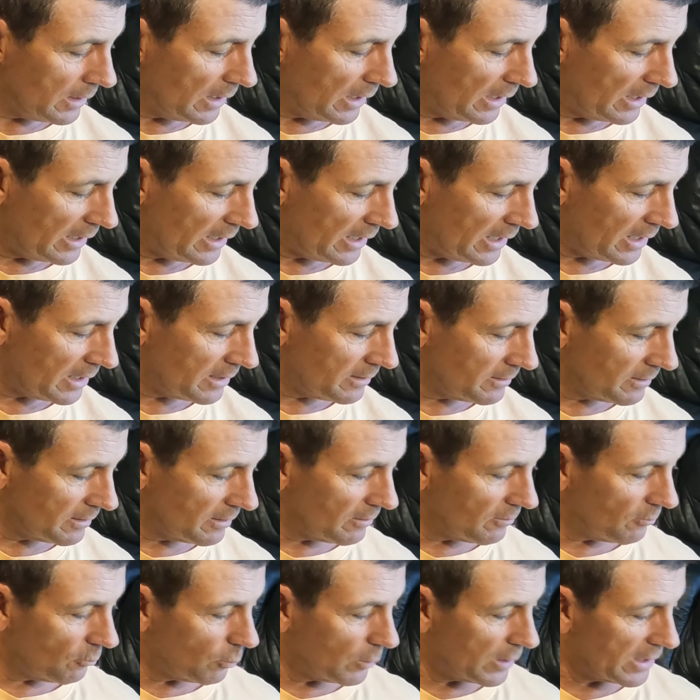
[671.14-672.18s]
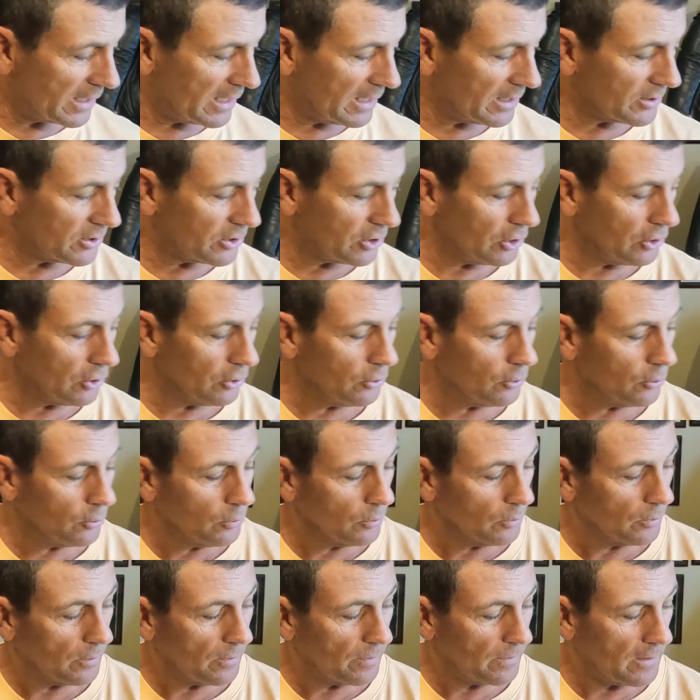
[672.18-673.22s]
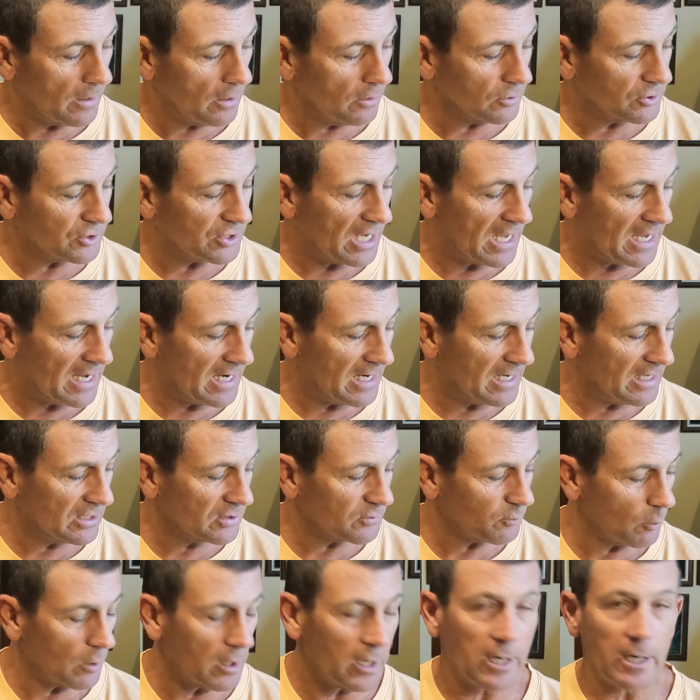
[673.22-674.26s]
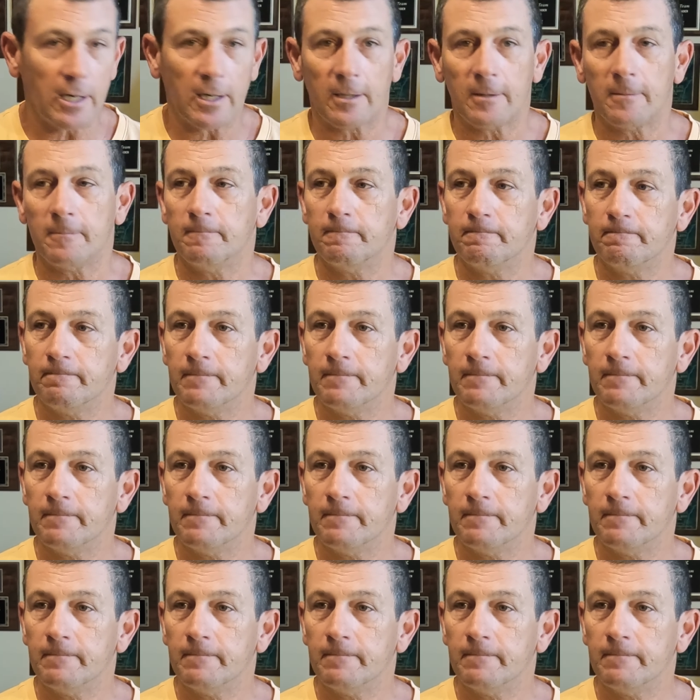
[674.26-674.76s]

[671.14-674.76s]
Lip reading: And then we get to those days where